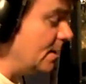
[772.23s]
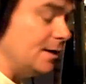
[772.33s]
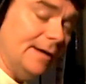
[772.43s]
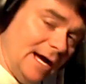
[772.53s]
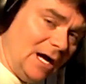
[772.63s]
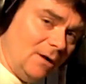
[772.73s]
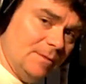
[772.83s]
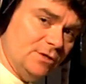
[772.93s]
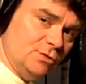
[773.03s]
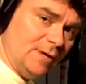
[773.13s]
Now, I'm
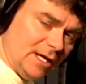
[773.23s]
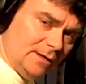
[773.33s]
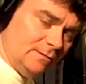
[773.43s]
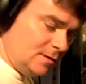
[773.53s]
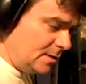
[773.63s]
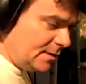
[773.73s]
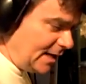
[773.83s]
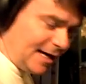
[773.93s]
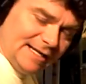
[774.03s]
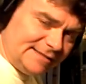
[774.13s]
going to do I
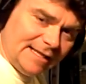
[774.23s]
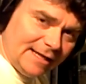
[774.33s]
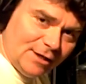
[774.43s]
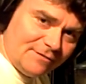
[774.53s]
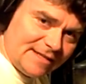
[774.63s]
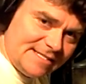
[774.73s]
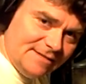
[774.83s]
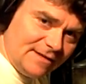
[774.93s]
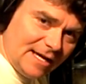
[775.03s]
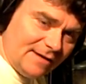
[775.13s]
got to tell you, I love that Steve
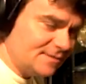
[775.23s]
Gadd.